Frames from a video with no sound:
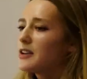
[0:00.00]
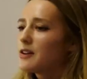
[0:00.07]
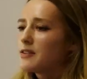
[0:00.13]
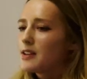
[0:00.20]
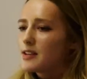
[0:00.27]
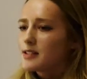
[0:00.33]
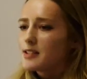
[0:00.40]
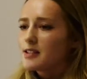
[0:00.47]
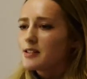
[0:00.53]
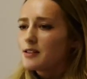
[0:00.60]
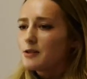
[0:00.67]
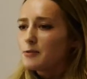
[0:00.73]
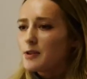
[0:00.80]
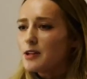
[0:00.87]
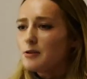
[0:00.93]
gun that exists in
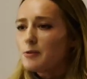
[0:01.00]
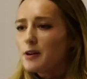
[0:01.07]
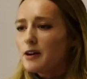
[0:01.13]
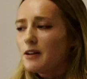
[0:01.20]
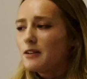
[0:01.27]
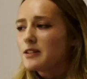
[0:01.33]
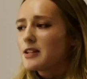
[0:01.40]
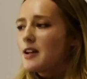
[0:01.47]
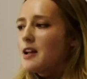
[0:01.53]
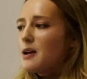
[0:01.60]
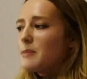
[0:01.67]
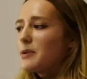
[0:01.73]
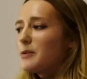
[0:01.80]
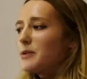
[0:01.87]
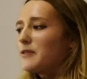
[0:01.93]
the real world,
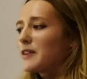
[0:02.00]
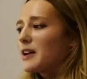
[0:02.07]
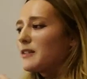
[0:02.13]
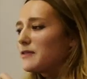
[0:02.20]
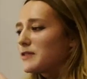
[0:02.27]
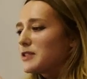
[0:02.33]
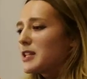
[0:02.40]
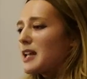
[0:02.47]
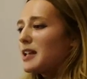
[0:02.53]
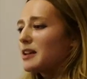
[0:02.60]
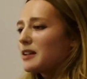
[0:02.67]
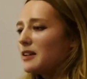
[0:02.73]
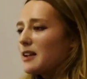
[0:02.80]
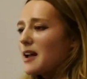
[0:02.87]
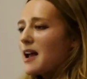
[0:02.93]
but we've kind of
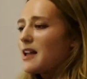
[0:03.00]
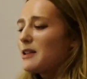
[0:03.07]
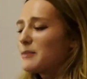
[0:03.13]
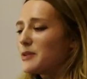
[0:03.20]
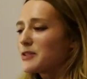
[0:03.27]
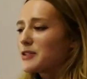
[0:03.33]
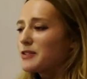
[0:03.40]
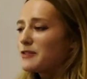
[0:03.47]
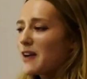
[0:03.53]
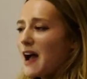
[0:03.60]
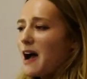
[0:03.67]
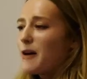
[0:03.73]
taken elements of